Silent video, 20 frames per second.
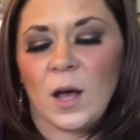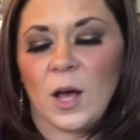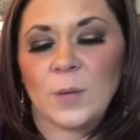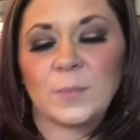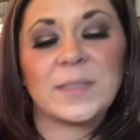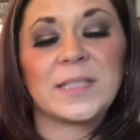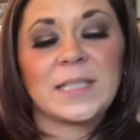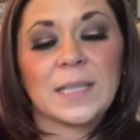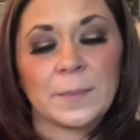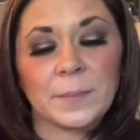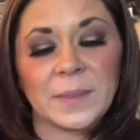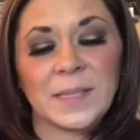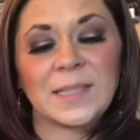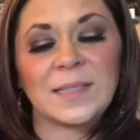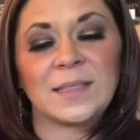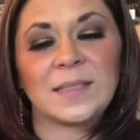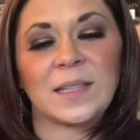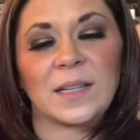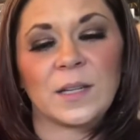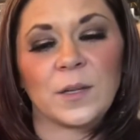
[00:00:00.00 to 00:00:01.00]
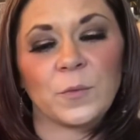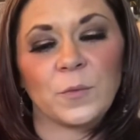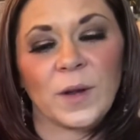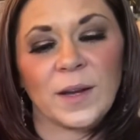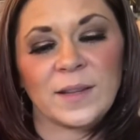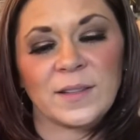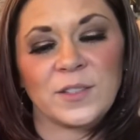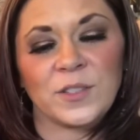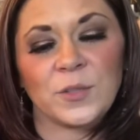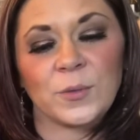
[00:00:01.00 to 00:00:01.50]
Somebody is getting
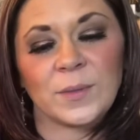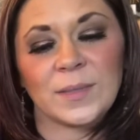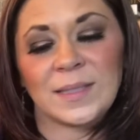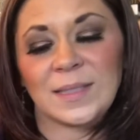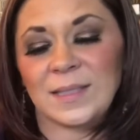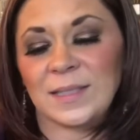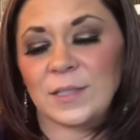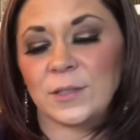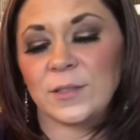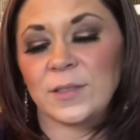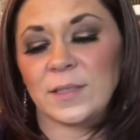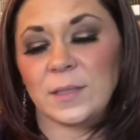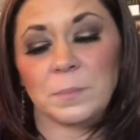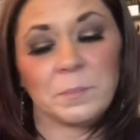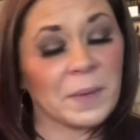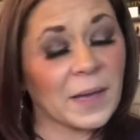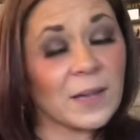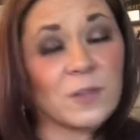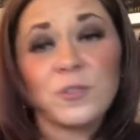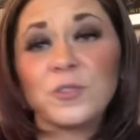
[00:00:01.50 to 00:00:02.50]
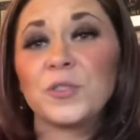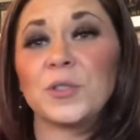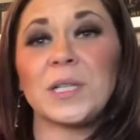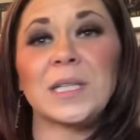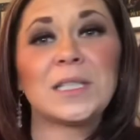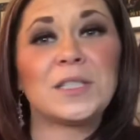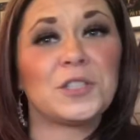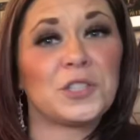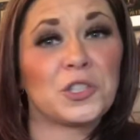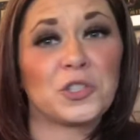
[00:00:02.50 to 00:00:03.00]
ready to instill some
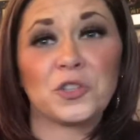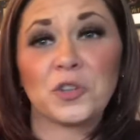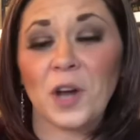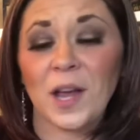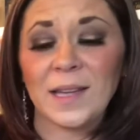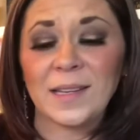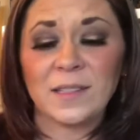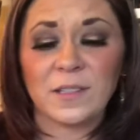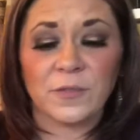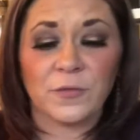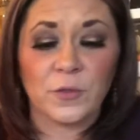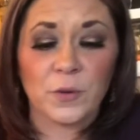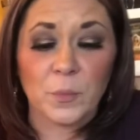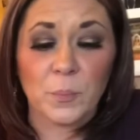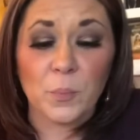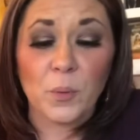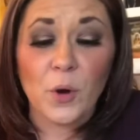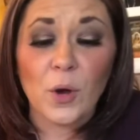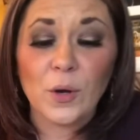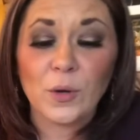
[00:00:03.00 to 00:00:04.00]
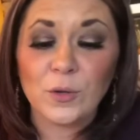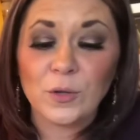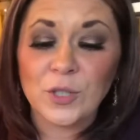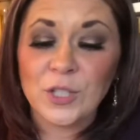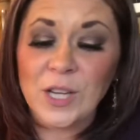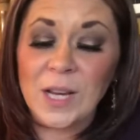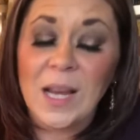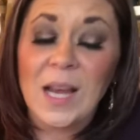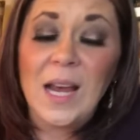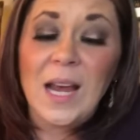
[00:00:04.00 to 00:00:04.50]
boundaries, to try a different
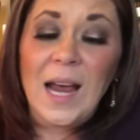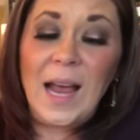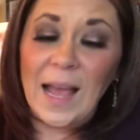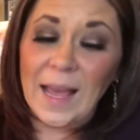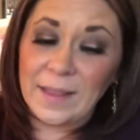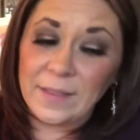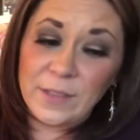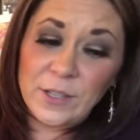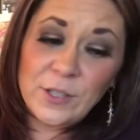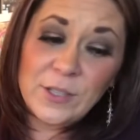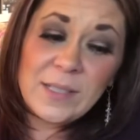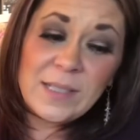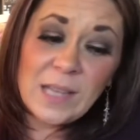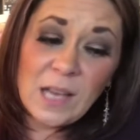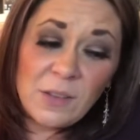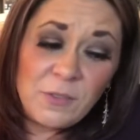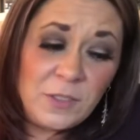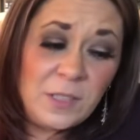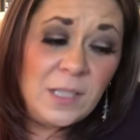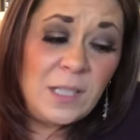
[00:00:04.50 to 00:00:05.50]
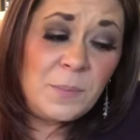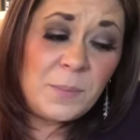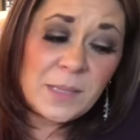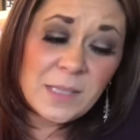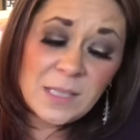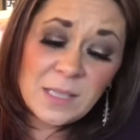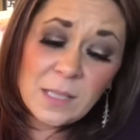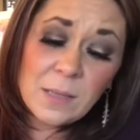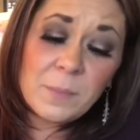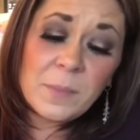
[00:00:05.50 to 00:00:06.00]
approach, and there's definitely
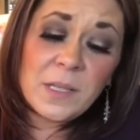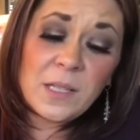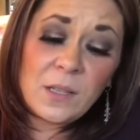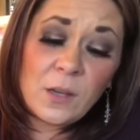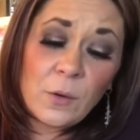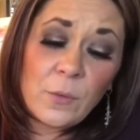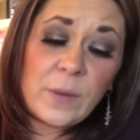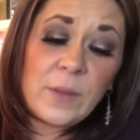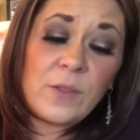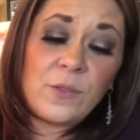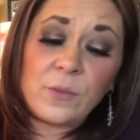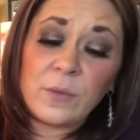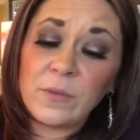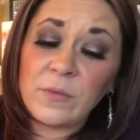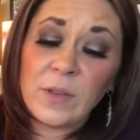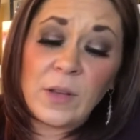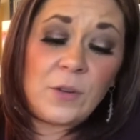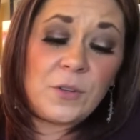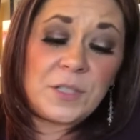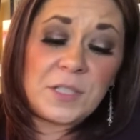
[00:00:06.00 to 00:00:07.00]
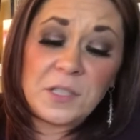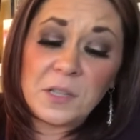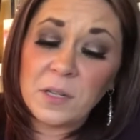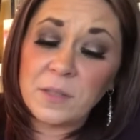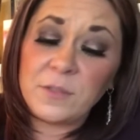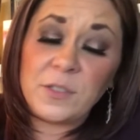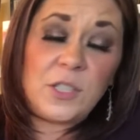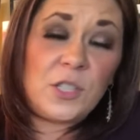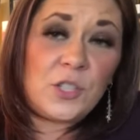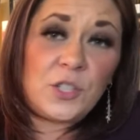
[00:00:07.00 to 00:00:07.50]
been somebody going through a very
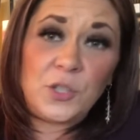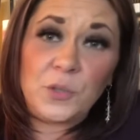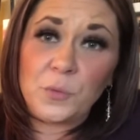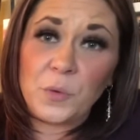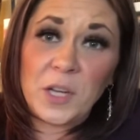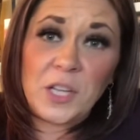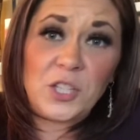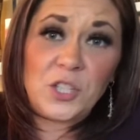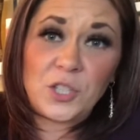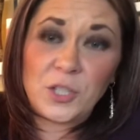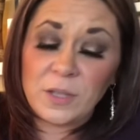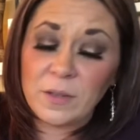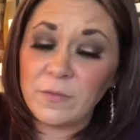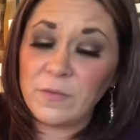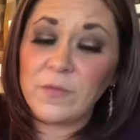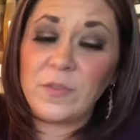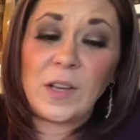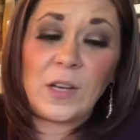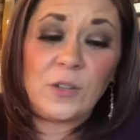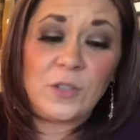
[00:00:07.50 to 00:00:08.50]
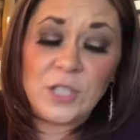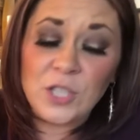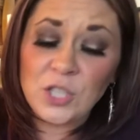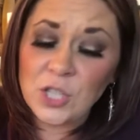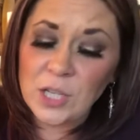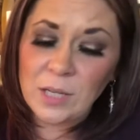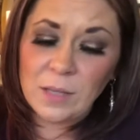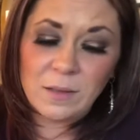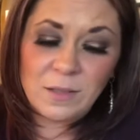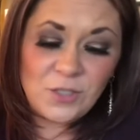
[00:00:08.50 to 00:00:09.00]
tough situation, a very
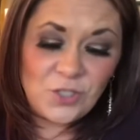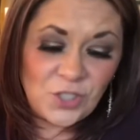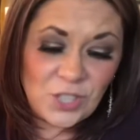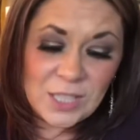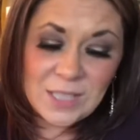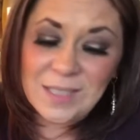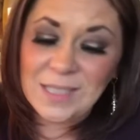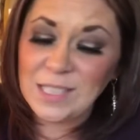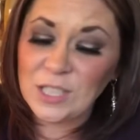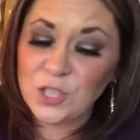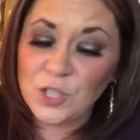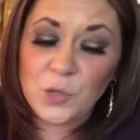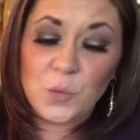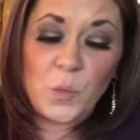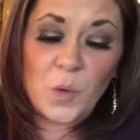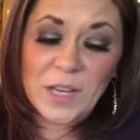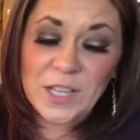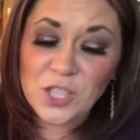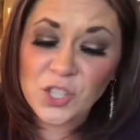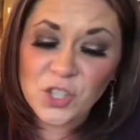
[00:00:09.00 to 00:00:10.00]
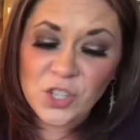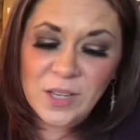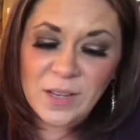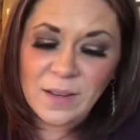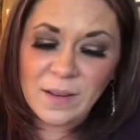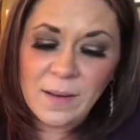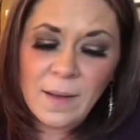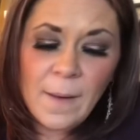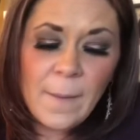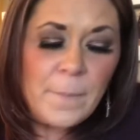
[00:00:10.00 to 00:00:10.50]
challenging situation,